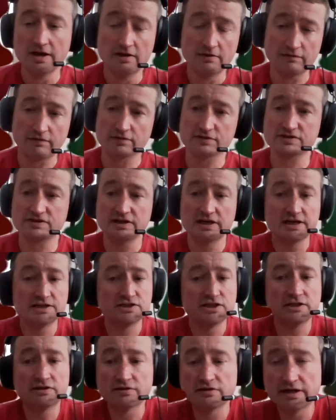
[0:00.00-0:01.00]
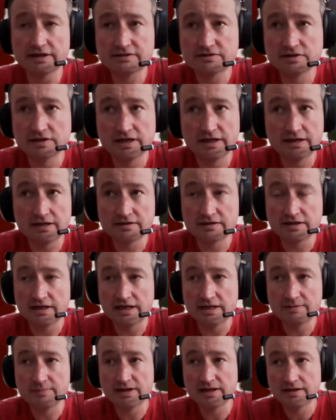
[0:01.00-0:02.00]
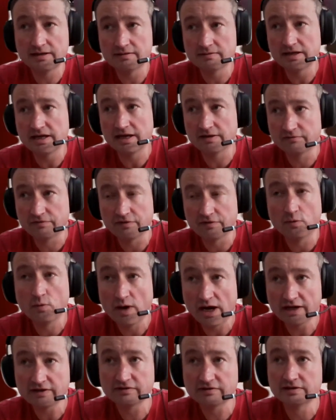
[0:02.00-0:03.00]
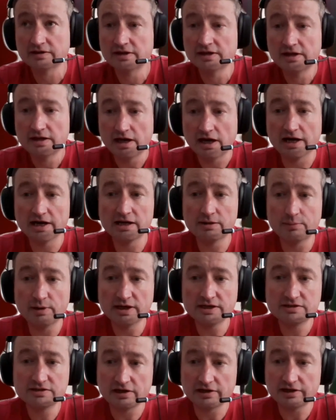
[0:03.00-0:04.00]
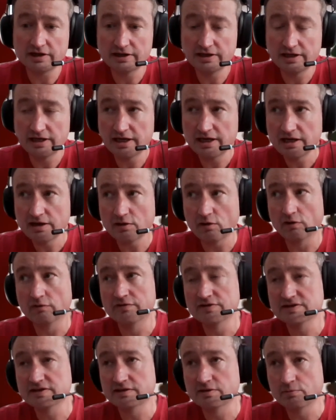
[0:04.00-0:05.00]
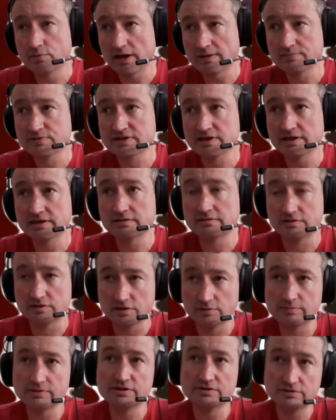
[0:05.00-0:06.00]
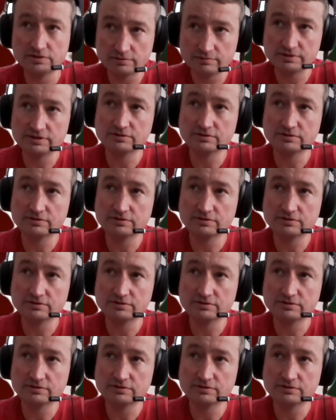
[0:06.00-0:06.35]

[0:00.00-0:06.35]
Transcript: first stage, either like to email info@ilmi.ie or visit the website www.ilmi.ie,